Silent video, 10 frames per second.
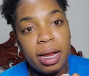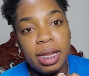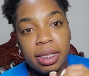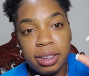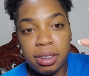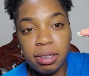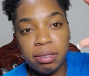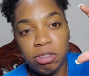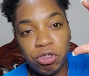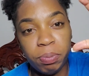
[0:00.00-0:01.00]
That's
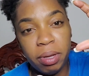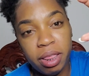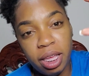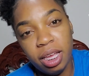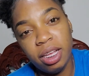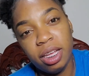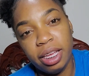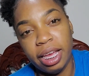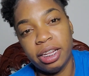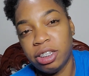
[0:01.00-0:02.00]
the drippy thing,
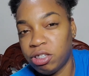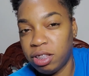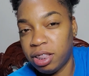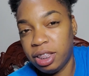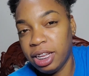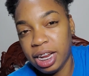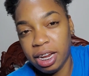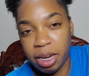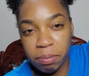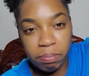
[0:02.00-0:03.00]
yeah, the thing that
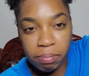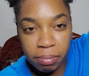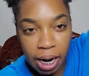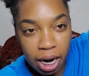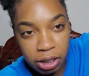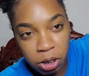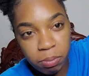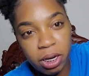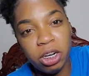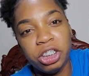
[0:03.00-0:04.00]
they hanged up.
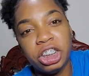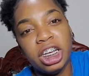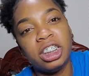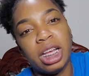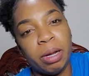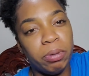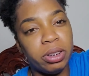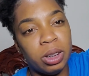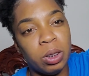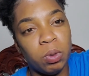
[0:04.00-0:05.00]
They're gonna change it and put
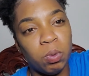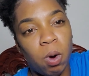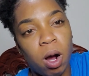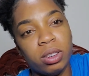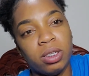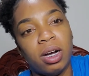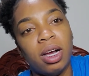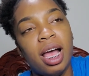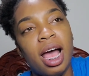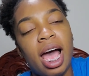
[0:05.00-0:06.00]
it in water,
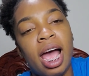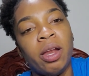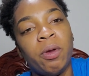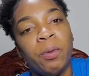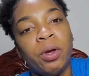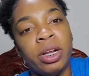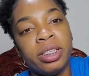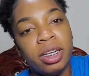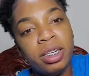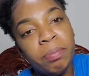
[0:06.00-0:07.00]
and we're gonna
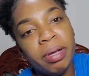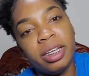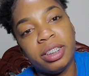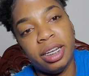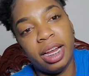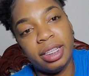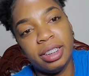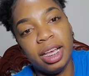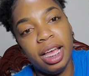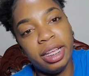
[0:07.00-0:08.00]
tell the patient that
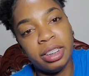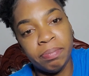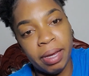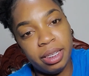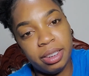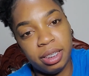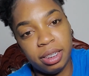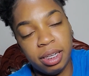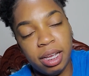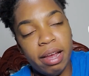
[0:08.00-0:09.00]
it's
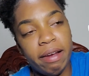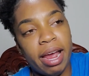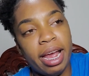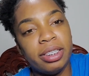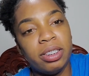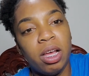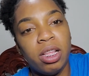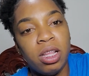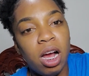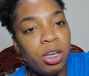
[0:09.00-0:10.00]
medicine, right?
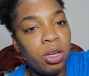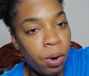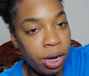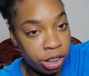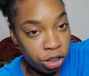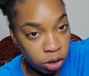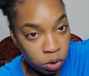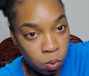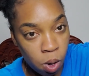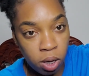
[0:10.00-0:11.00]
Not knowing it's just
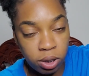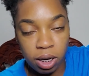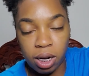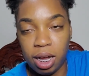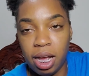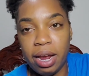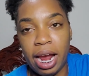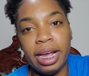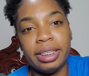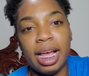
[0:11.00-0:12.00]
water,
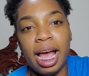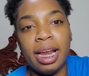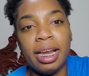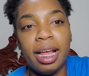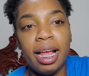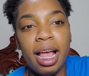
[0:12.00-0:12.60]
right? And